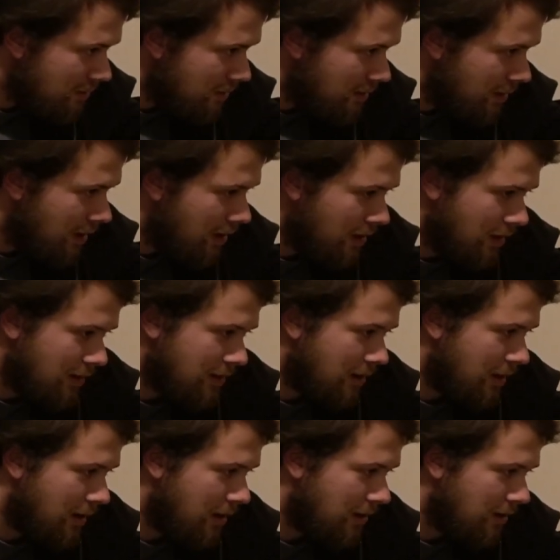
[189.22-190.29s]
Yeah, like they
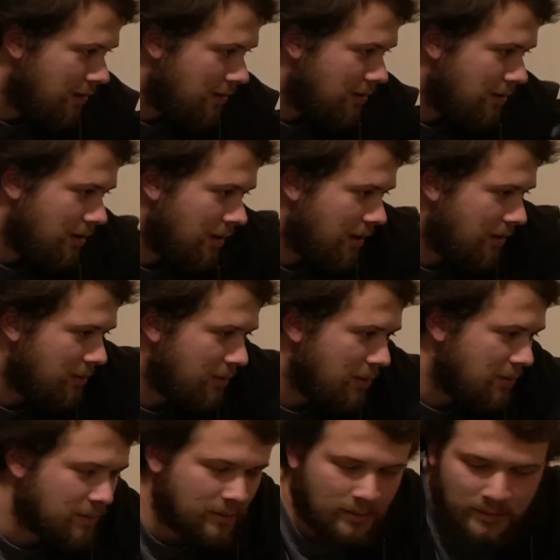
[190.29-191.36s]
hang a good, like,
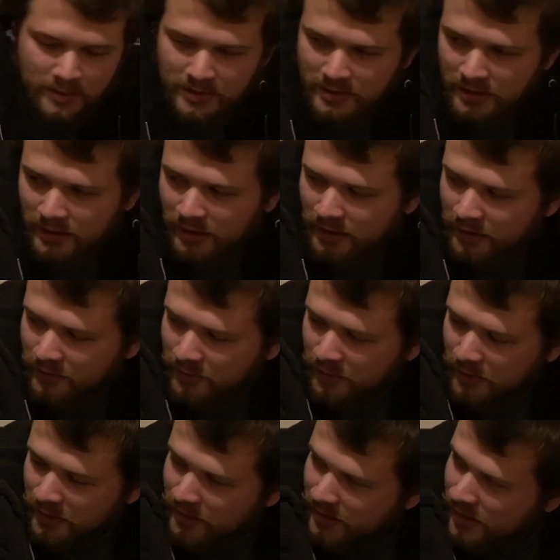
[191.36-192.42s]
what would you say, like a
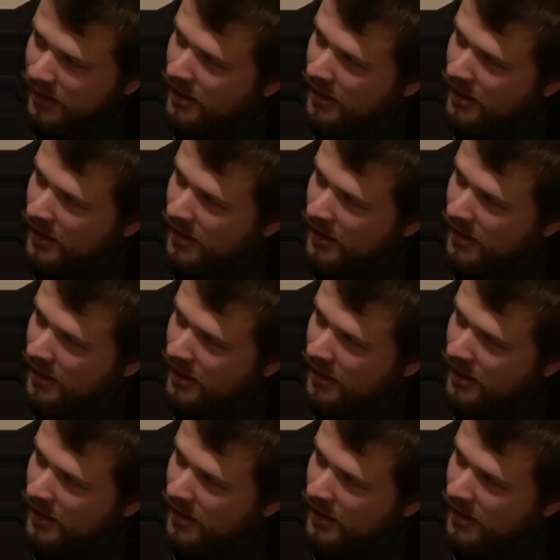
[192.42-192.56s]
foot?